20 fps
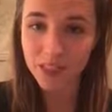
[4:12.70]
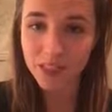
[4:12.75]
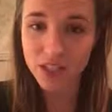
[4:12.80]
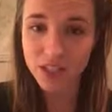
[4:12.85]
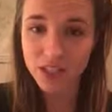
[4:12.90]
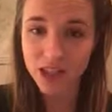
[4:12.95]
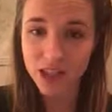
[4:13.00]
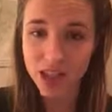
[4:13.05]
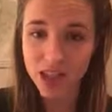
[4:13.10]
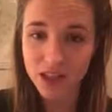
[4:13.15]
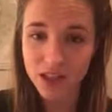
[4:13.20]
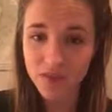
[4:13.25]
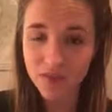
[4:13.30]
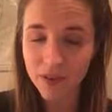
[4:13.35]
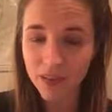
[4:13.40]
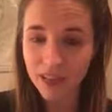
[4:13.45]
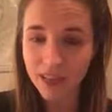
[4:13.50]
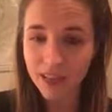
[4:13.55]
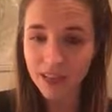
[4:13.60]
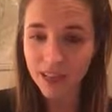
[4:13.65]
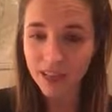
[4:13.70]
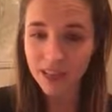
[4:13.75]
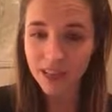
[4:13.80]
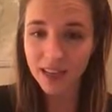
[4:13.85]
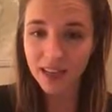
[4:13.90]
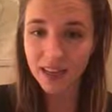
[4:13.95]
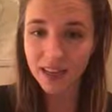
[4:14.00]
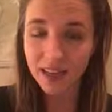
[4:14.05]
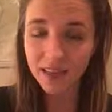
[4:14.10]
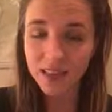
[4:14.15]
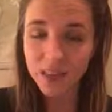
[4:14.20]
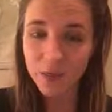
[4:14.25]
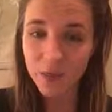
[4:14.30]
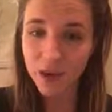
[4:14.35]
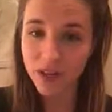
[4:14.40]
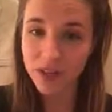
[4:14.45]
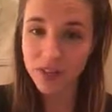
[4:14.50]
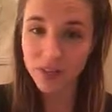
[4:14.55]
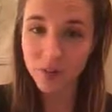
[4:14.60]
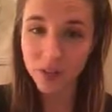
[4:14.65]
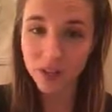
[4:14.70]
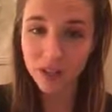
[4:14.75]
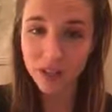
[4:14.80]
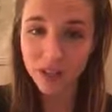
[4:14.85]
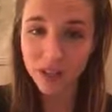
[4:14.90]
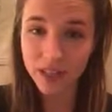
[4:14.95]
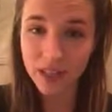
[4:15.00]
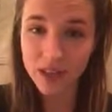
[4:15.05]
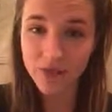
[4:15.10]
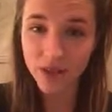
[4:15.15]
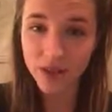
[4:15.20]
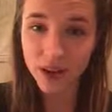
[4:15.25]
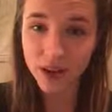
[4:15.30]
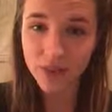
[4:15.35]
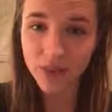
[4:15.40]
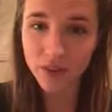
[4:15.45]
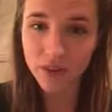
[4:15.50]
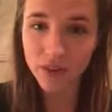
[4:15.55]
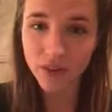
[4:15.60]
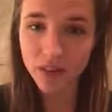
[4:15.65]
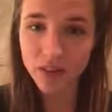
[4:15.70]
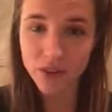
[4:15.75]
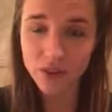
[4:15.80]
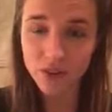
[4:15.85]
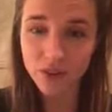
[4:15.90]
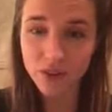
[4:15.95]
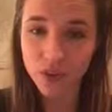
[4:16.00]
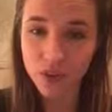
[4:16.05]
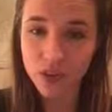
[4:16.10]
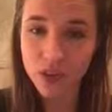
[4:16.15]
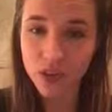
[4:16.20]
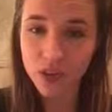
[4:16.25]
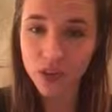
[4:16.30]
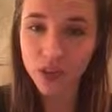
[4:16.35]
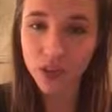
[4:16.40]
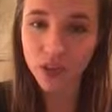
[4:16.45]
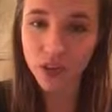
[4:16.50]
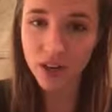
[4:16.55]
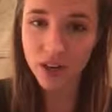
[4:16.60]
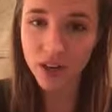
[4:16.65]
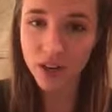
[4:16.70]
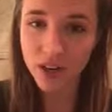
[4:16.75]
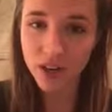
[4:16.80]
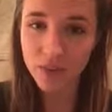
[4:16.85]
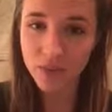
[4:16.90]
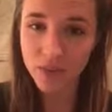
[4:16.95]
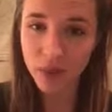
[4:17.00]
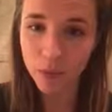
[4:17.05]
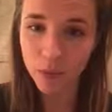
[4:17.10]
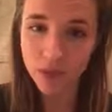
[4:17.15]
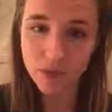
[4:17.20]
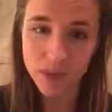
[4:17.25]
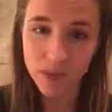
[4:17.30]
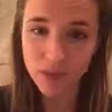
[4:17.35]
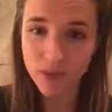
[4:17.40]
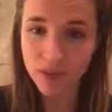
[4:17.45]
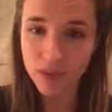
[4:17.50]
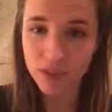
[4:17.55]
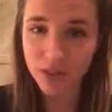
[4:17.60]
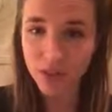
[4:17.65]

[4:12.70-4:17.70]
just have endless possibilities for our financial future that we've never